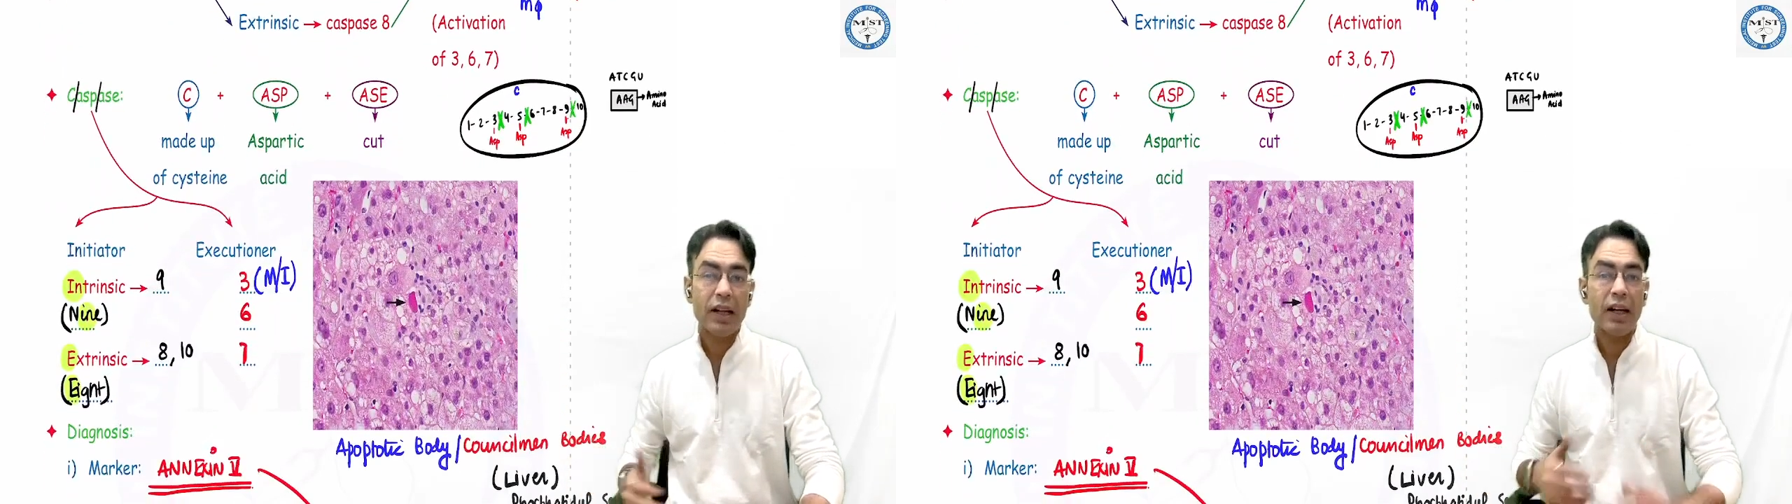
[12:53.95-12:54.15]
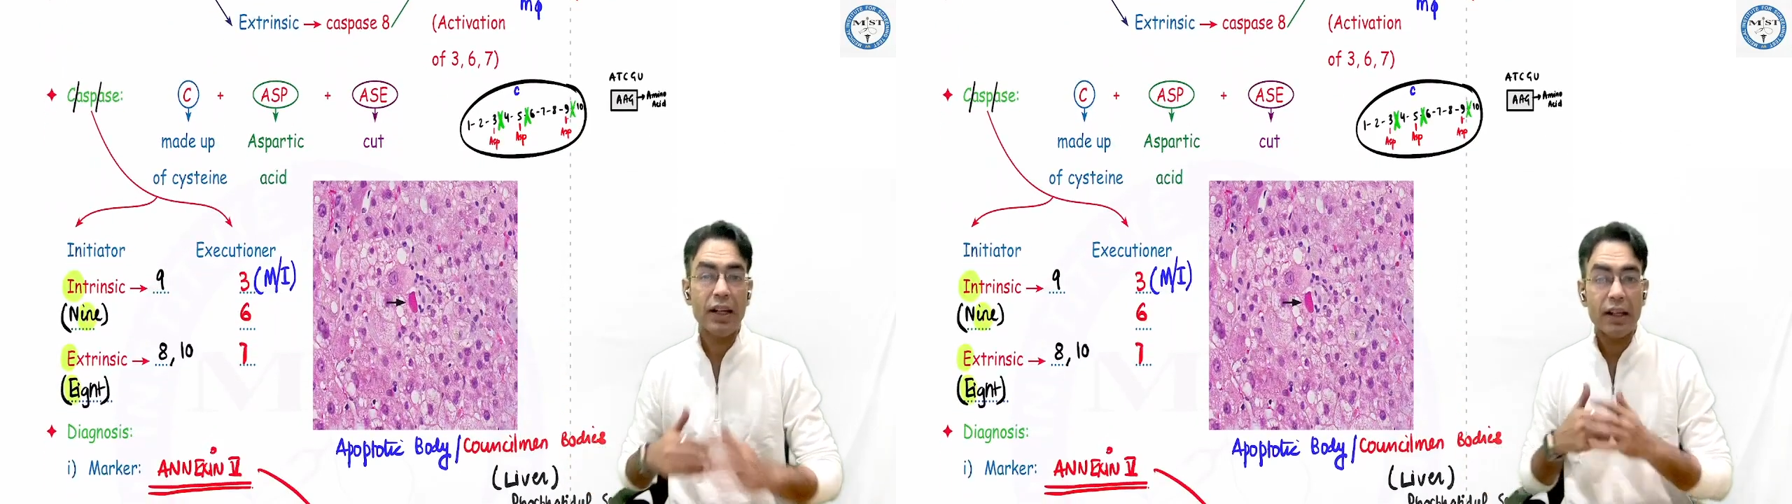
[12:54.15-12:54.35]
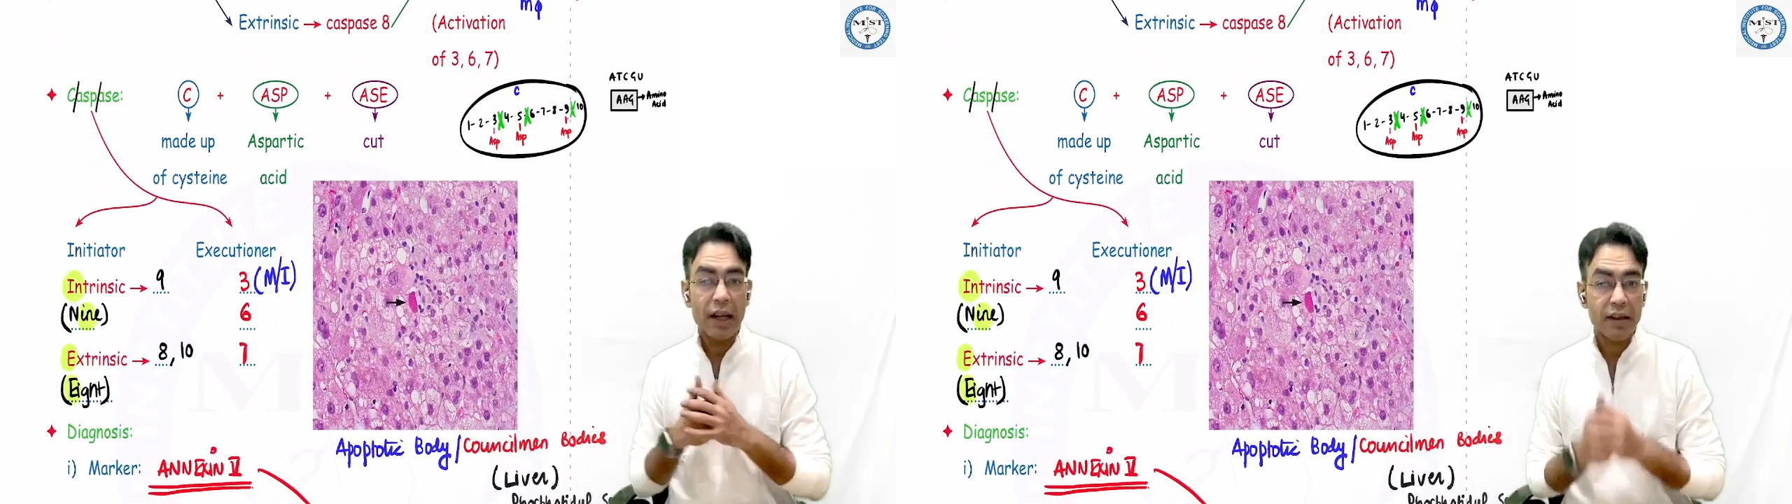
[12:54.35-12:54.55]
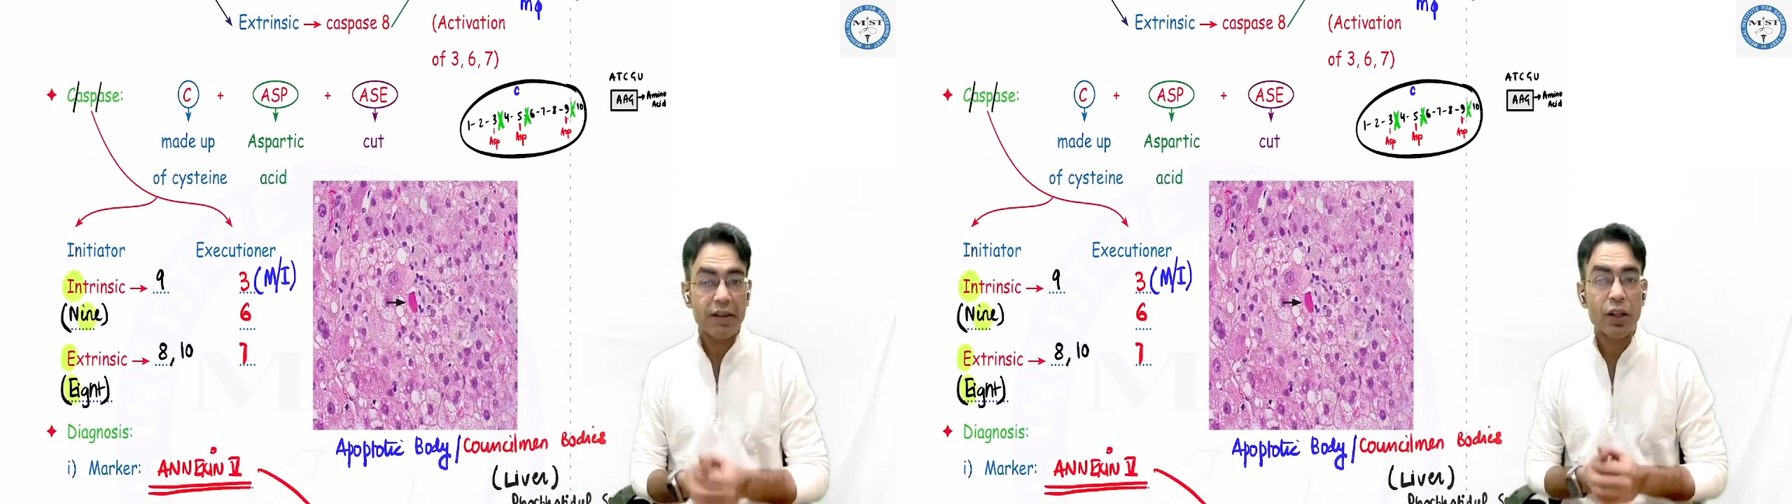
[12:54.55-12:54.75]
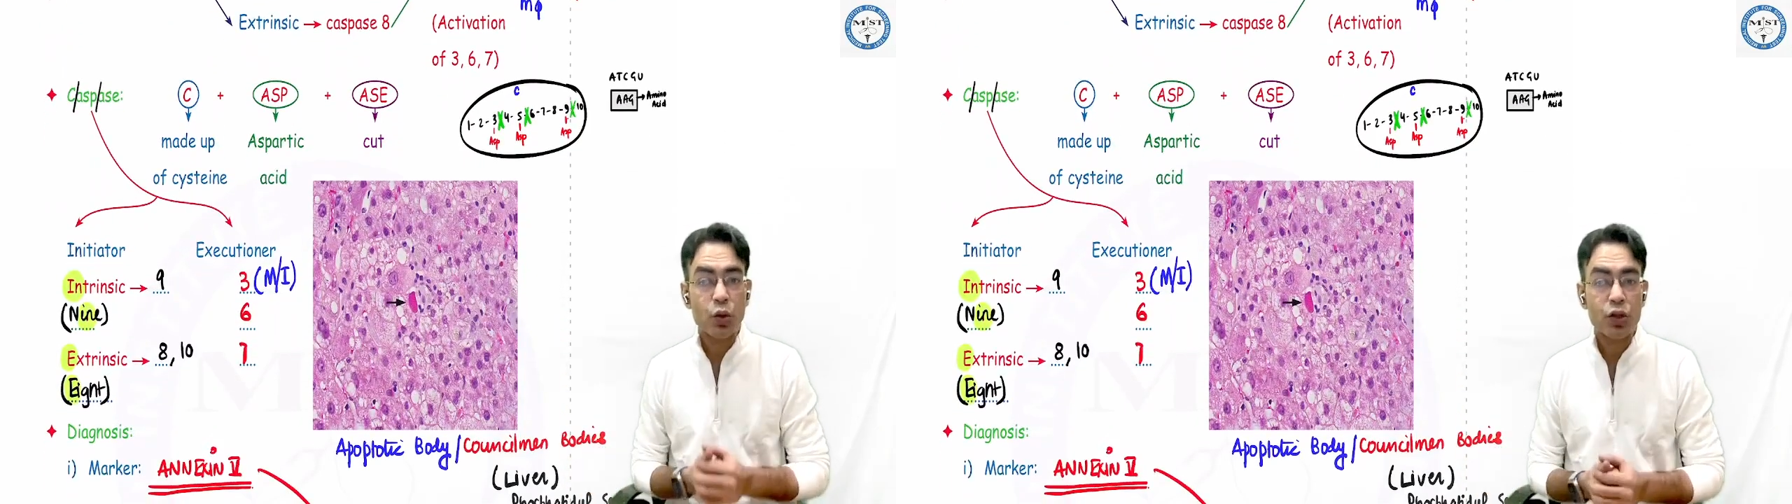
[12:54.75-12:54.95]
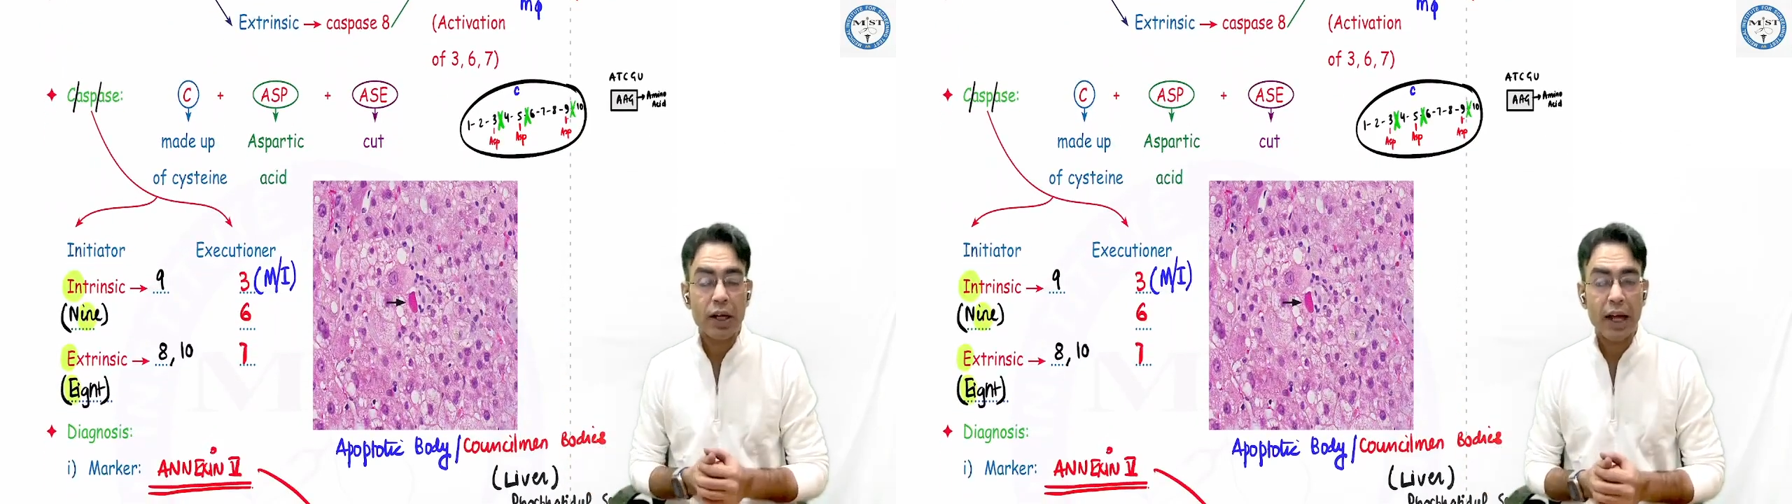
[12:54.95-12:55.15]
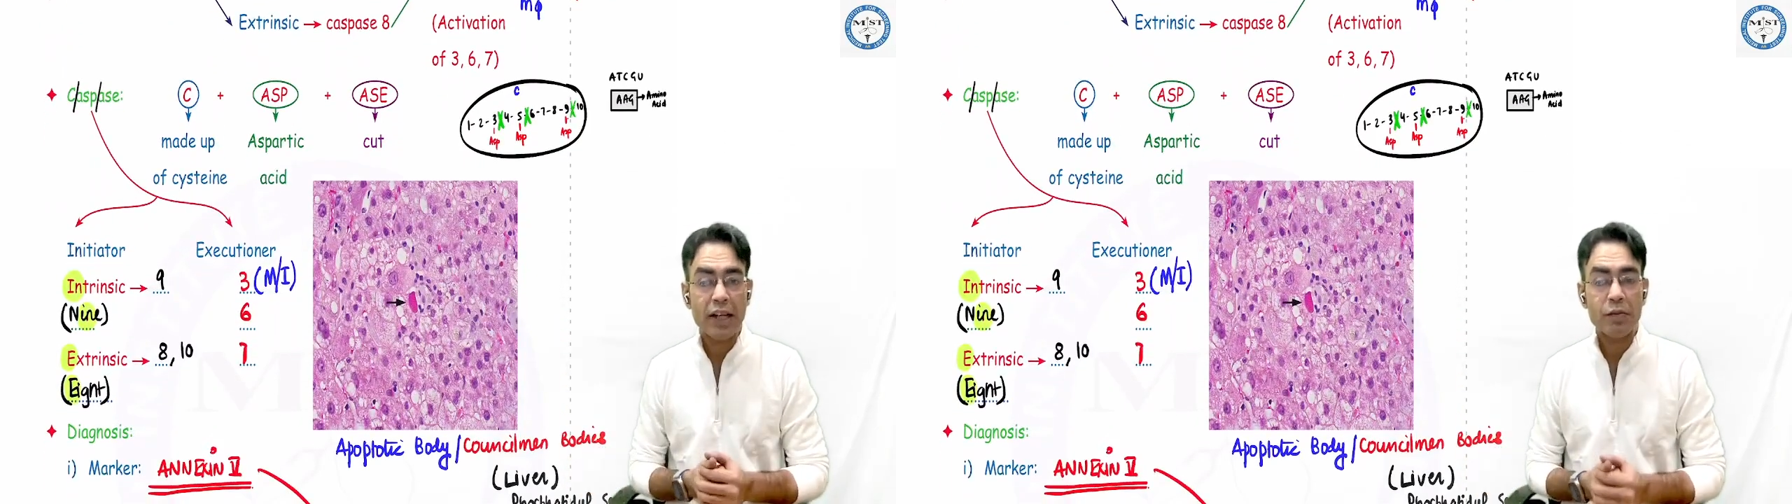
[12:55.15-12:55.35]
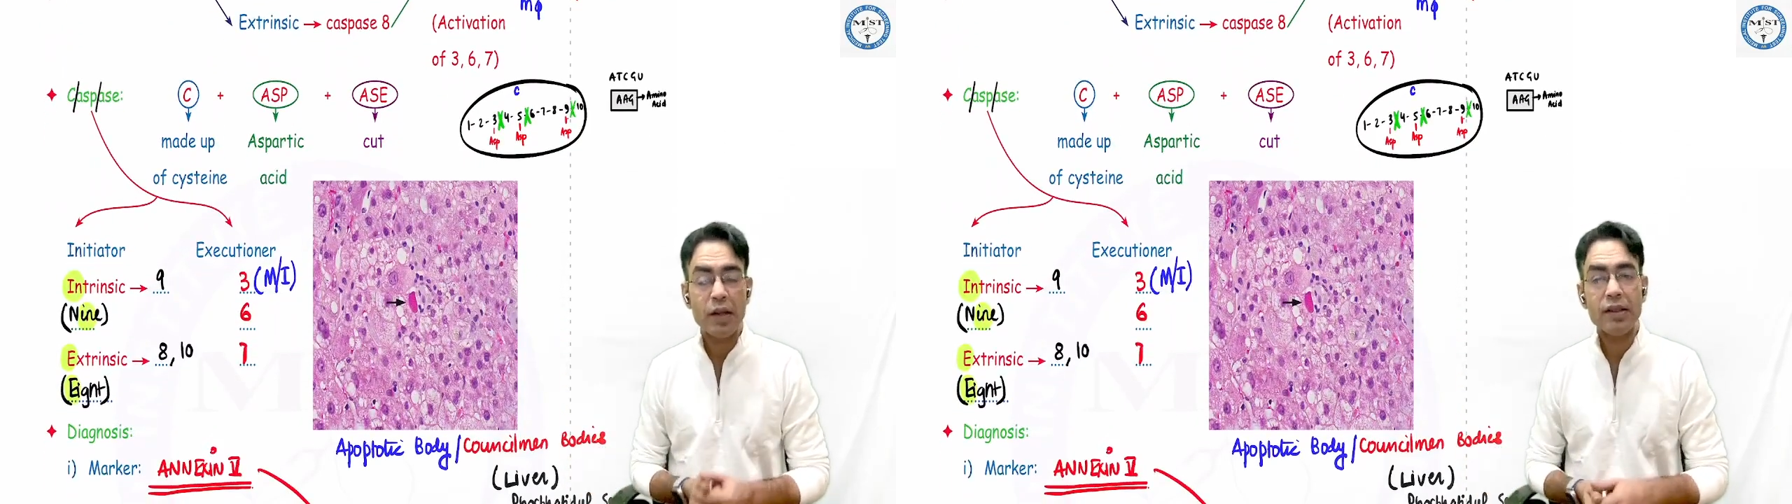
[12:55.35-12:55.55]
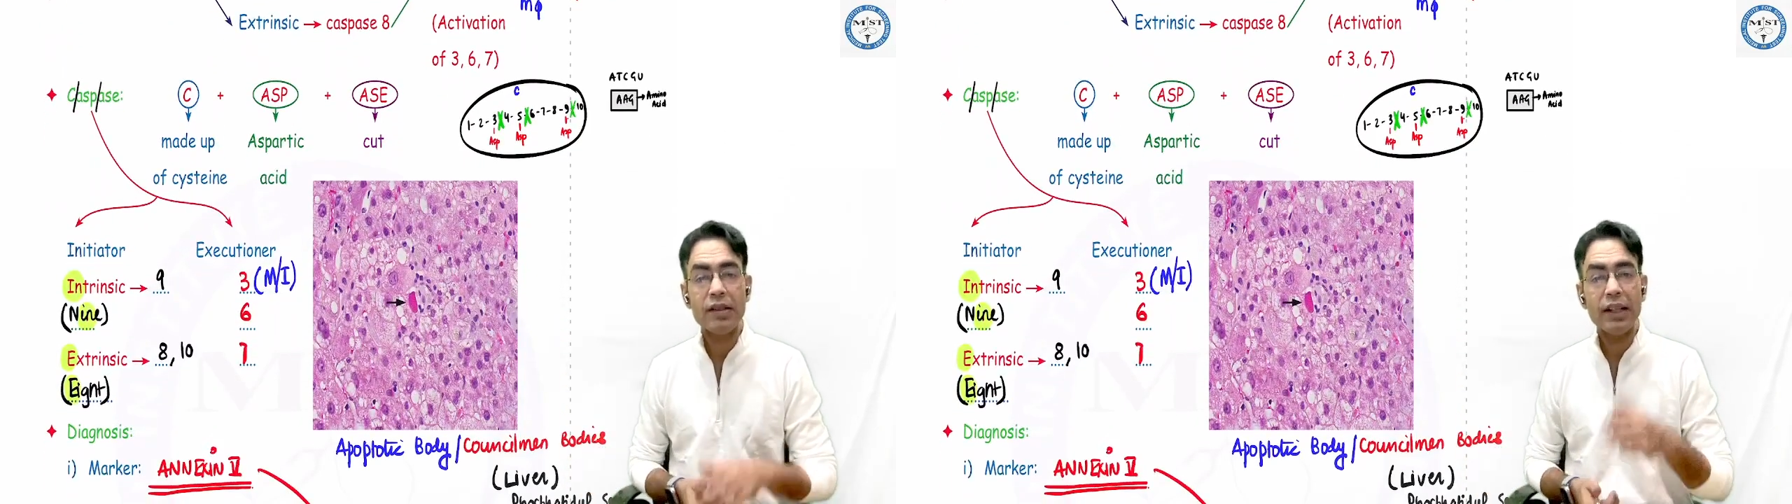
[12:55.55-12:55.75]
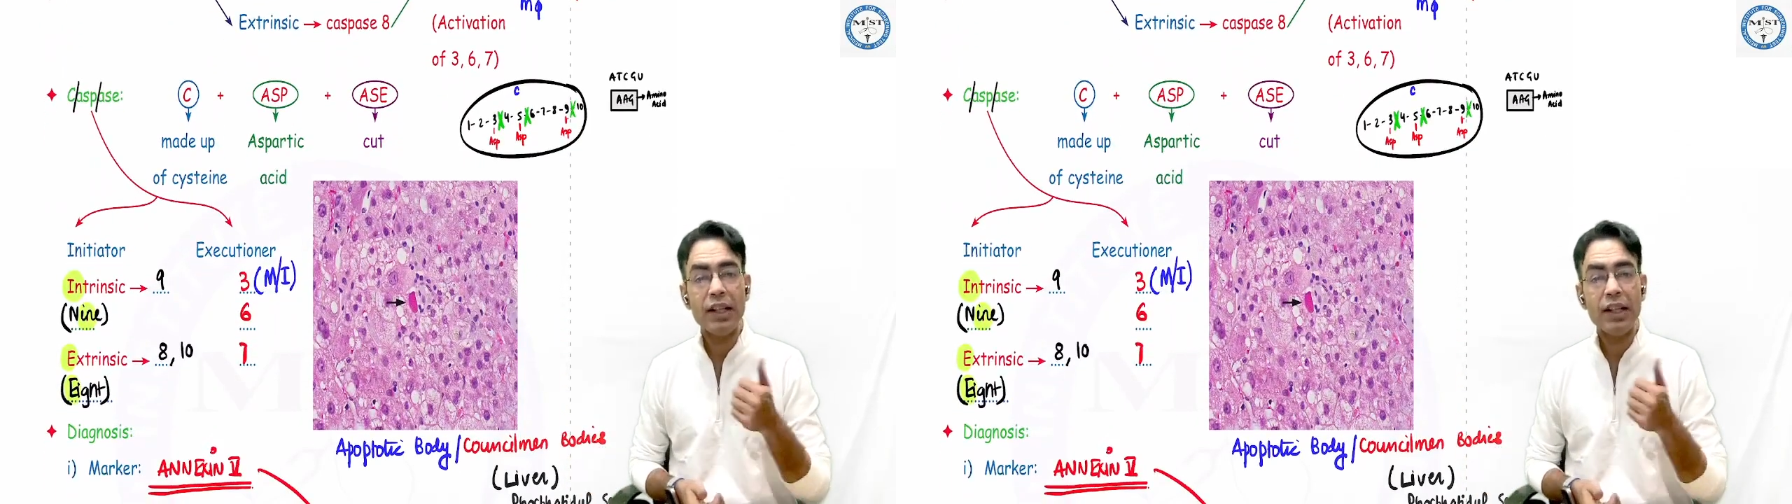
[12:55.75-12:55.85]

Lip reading: there are executioner caspases.